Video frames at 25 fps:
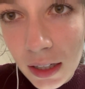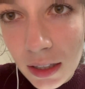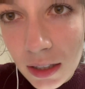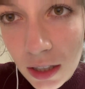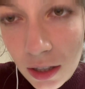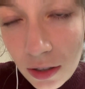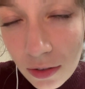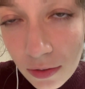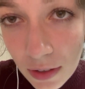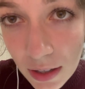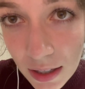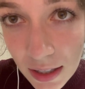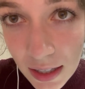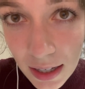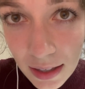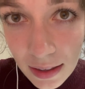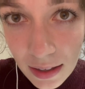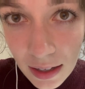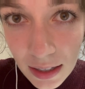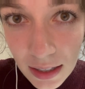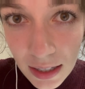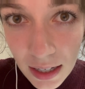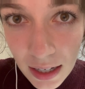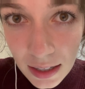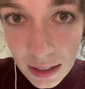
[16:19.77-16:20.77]
do you visit
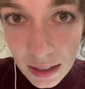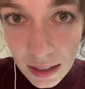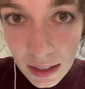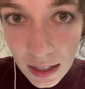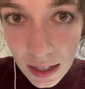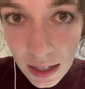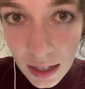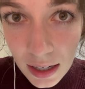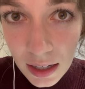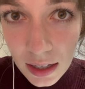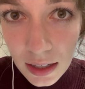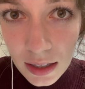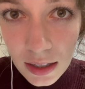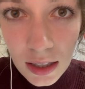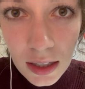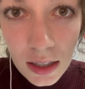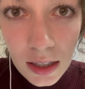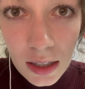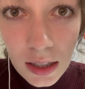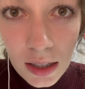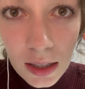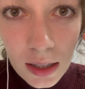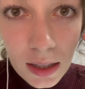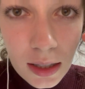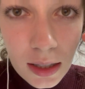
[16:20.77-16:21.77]
the dentist?